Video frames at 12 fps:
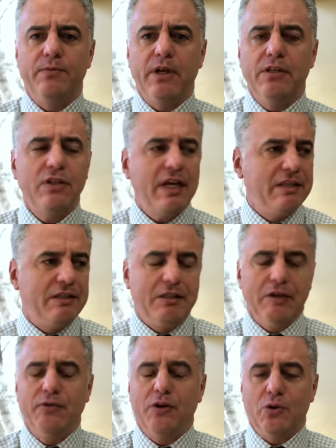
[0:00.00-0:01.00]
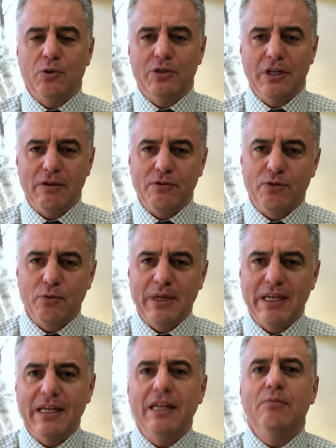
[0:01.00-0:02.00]
it's not difficult for
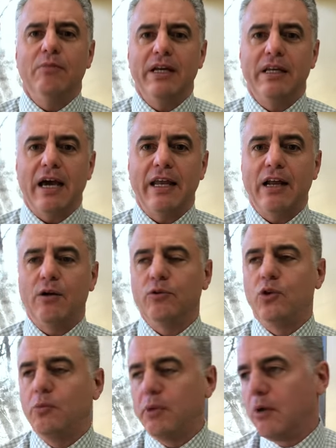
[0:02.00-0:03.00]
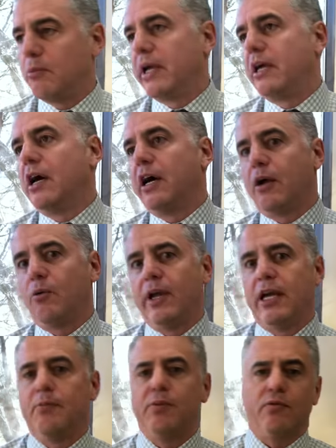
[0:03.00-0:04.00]
me to eat my diet. I don't do it, oh my God, I
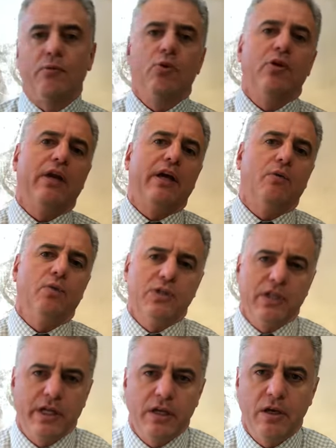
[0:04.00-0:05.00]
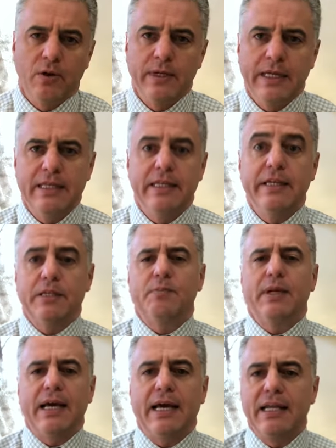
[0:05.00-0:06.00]
wake up every morning like, I wish I could go and eat this,
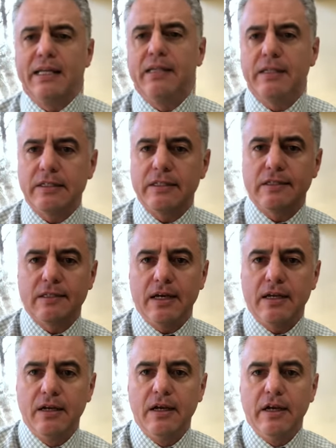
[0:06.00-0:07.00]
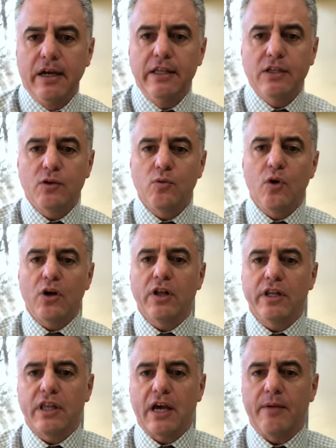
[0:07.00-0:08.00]
but I gotta eat this instead. It doesn't work
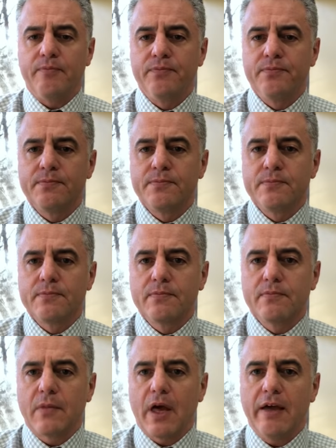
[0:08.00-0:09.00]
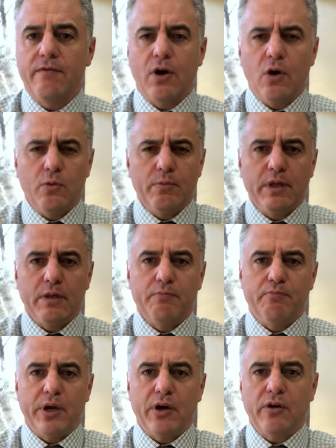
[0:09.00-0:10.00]
like that. I have oatmeal
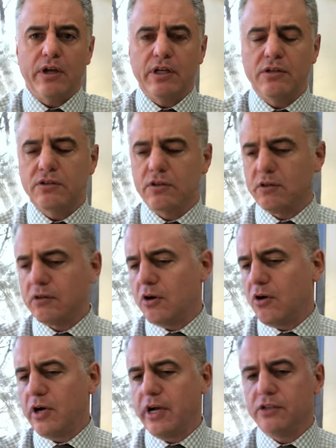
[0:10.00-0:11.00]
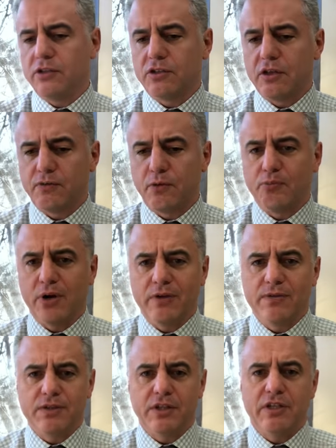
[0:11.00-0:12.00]
and berries and all kinds of stuff for
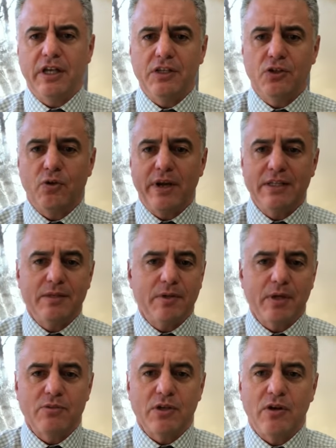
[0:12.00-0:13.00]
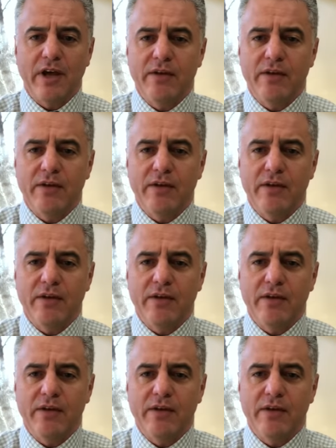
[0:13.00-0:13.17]
breakfast that tastes great. Sometimes I'll